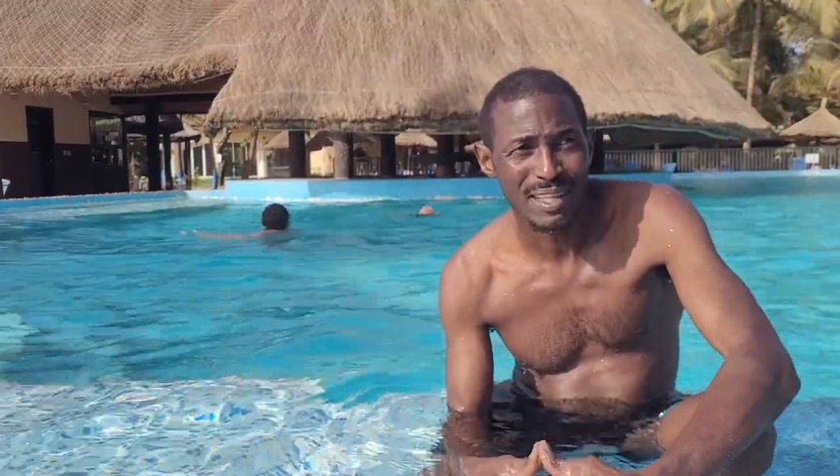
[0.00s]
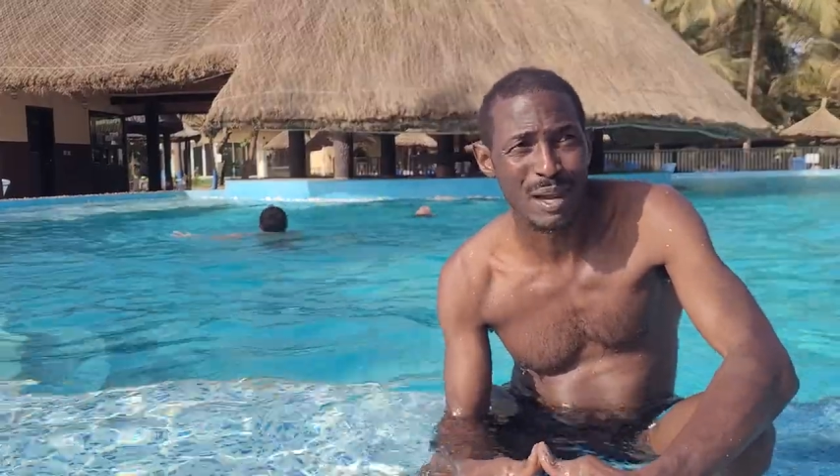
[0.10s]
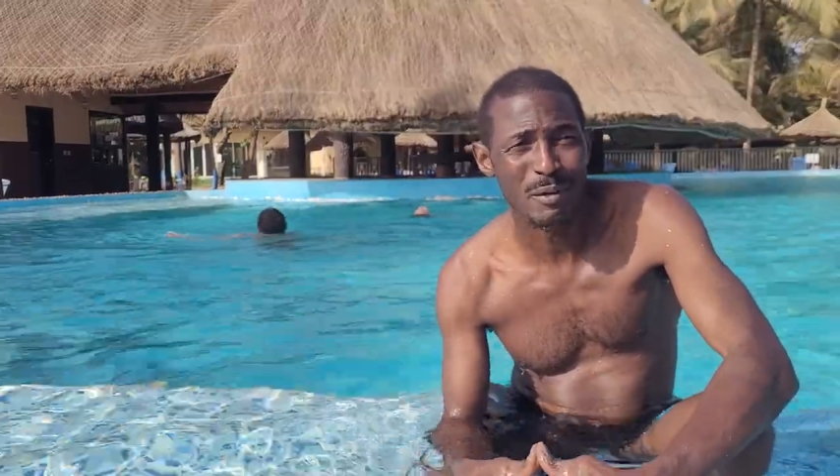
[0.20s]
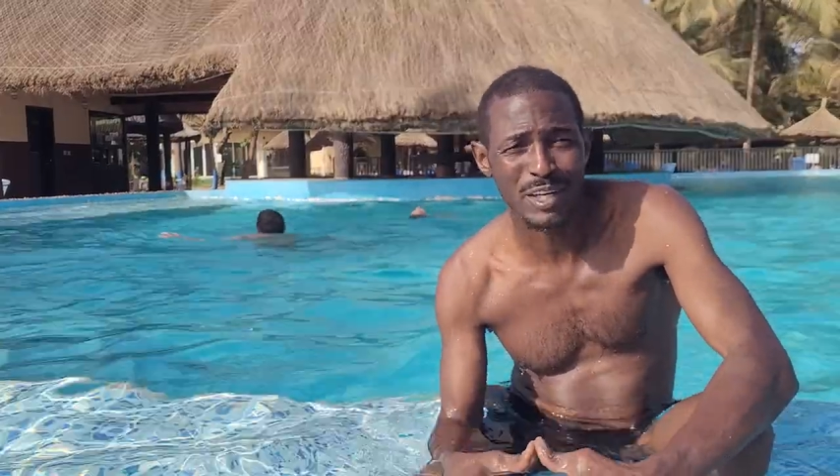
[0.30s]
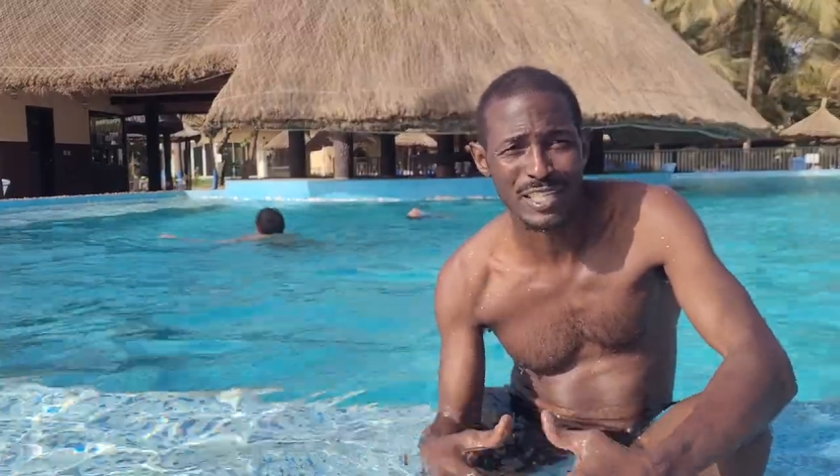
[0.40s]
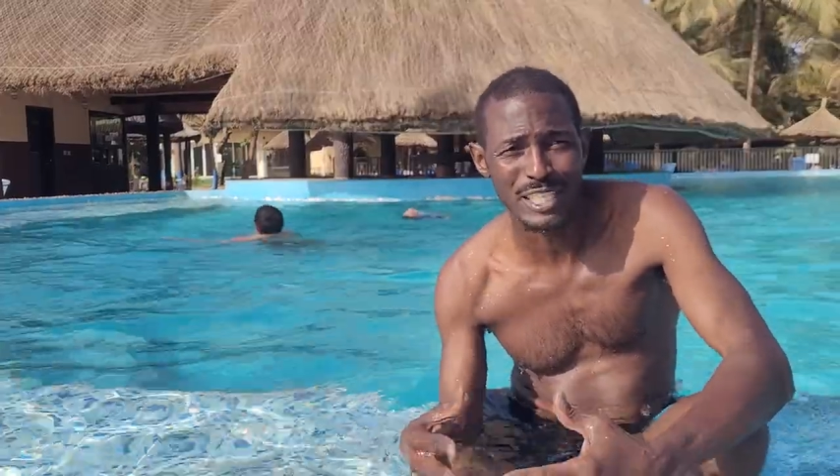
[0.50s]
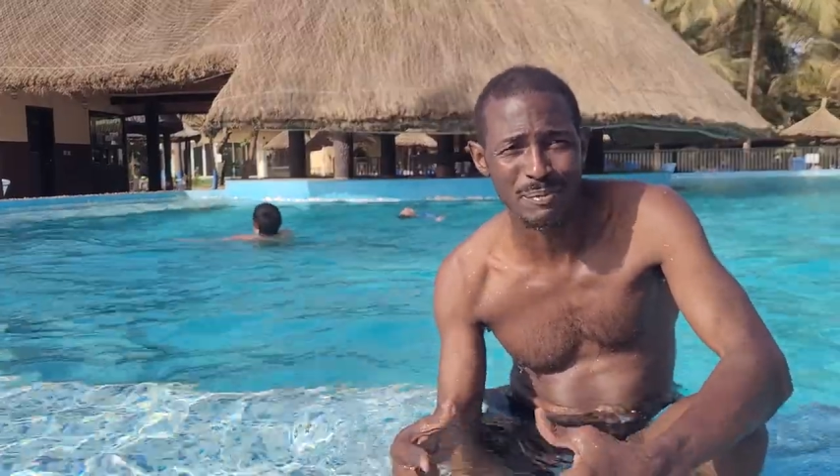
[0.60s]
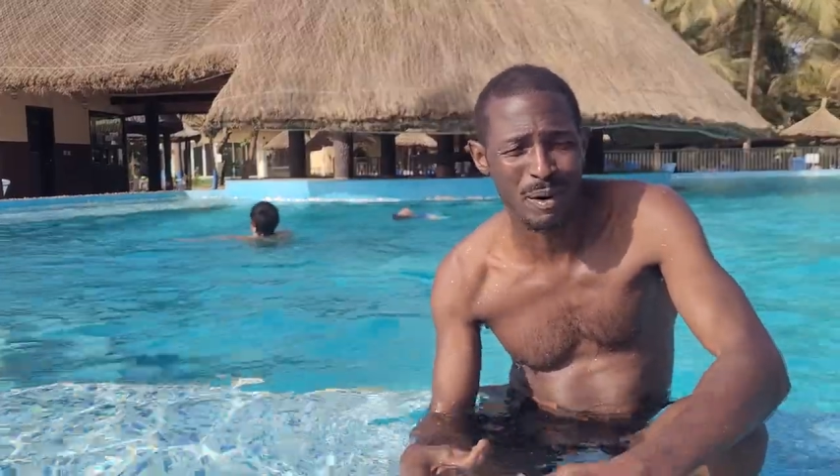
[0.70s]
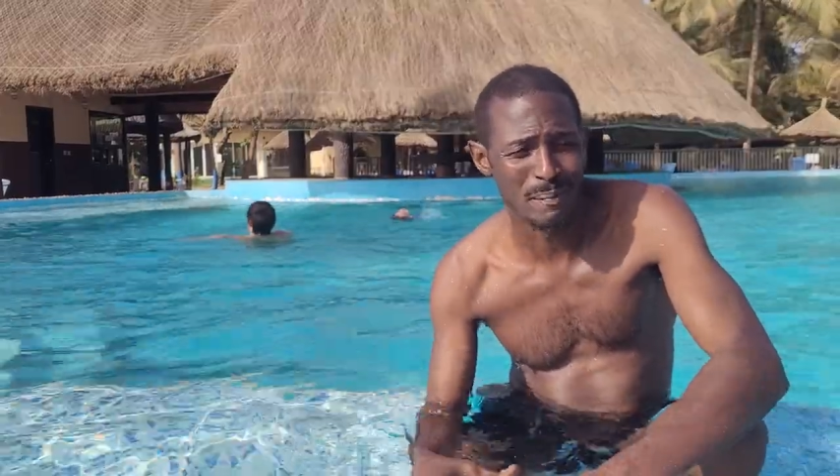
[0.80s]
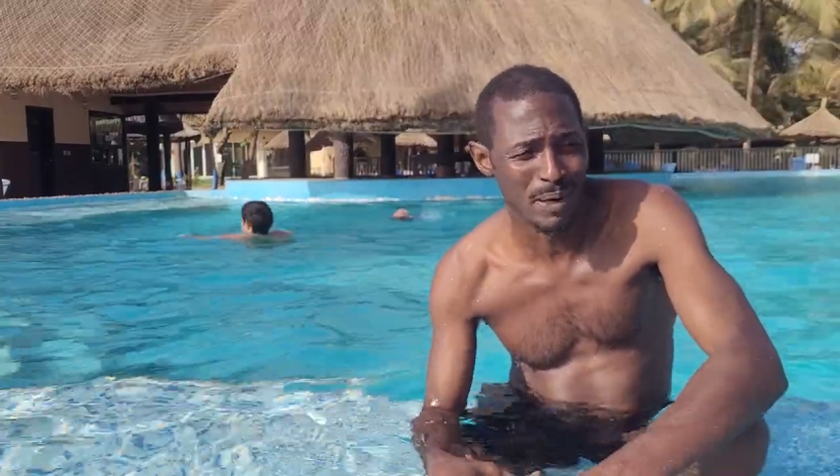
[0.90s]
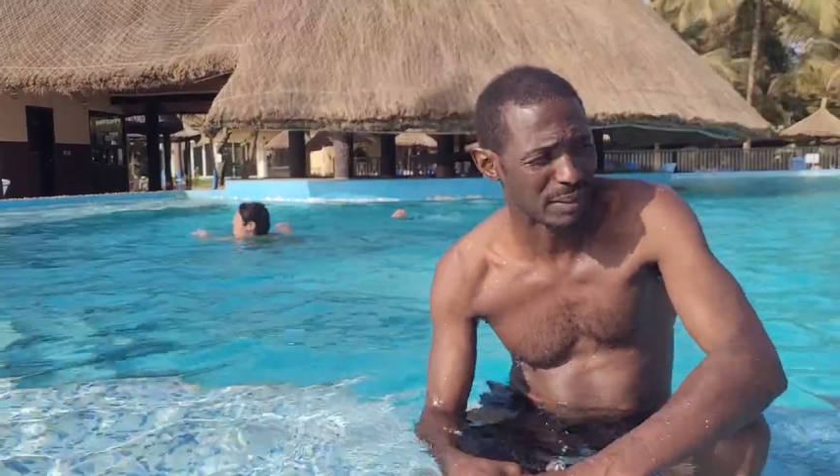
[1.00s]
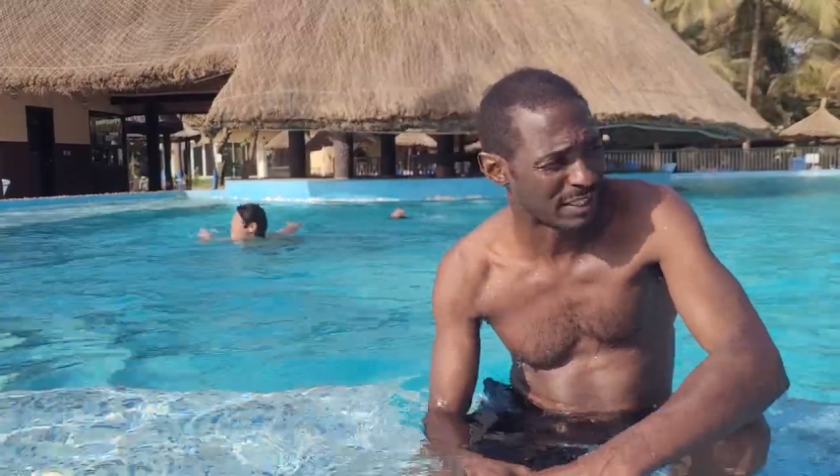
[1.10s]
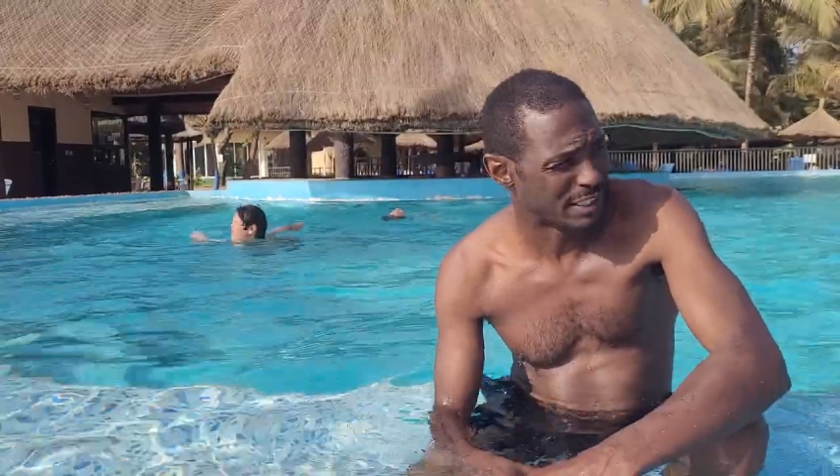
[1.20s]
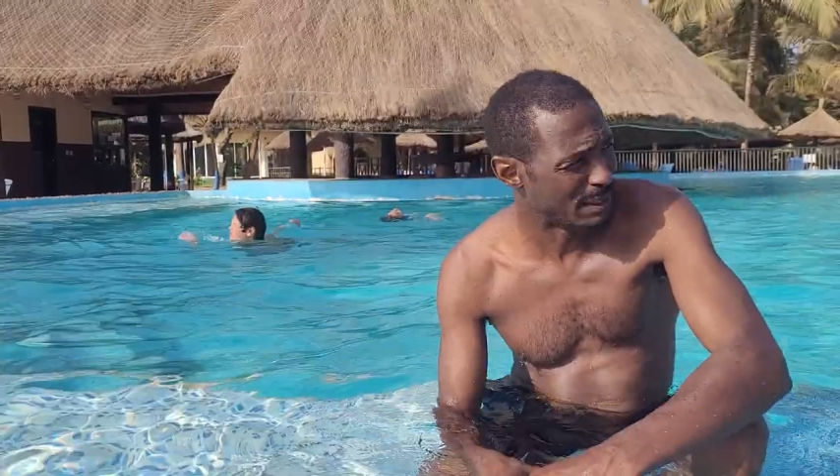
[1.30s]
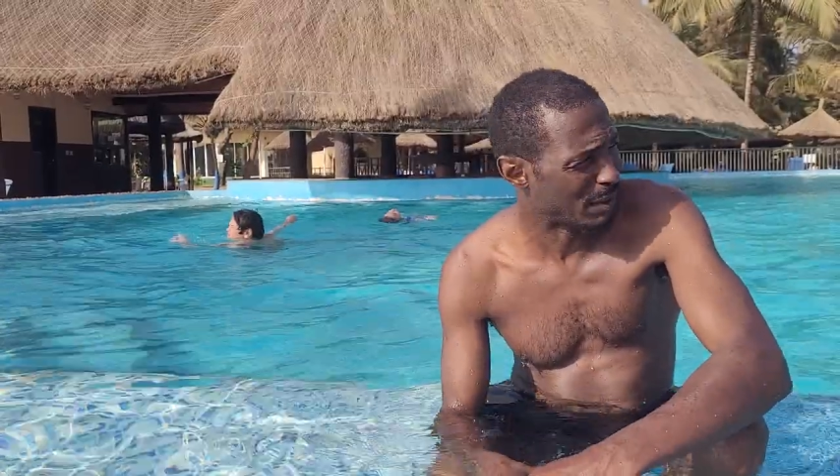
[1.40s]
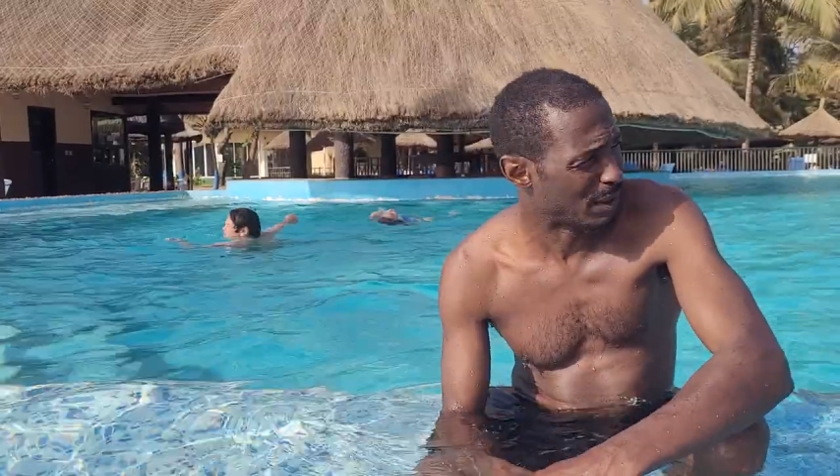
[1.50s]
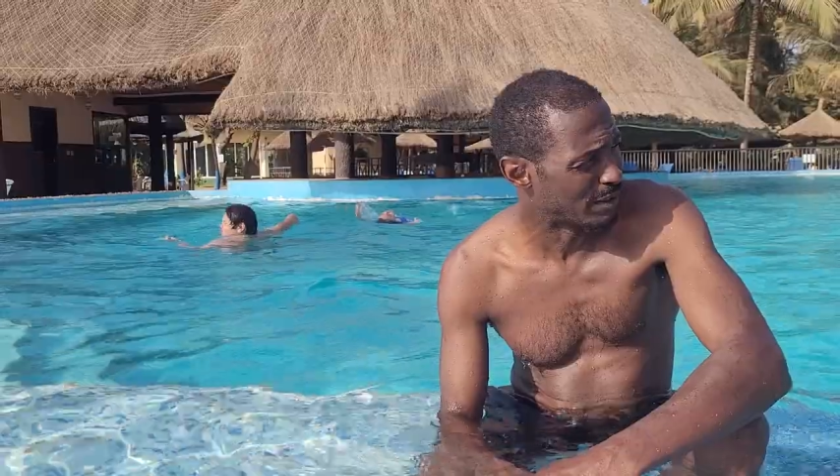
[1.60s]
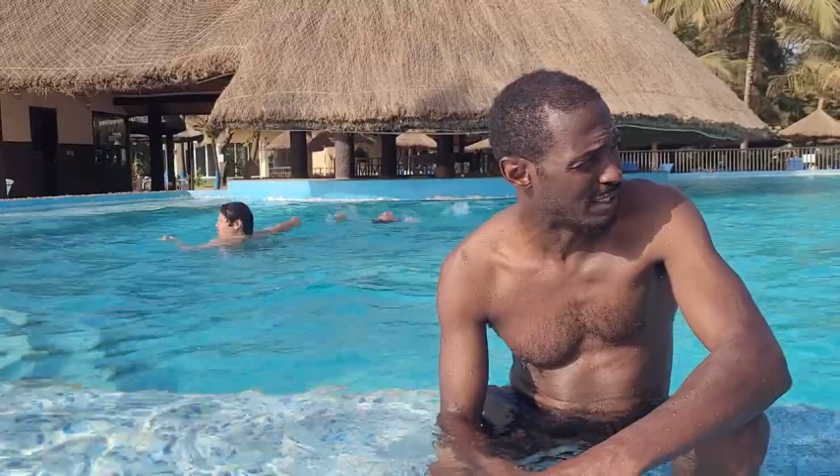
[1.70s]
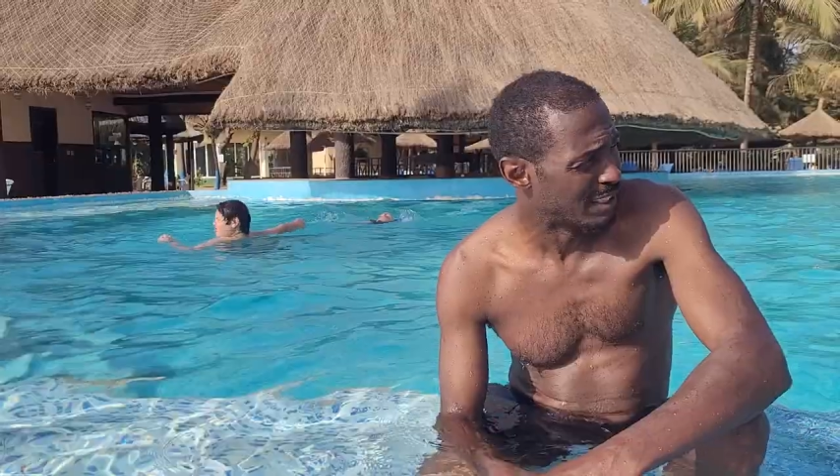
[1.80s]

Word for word: And we're going to keep on building, keep on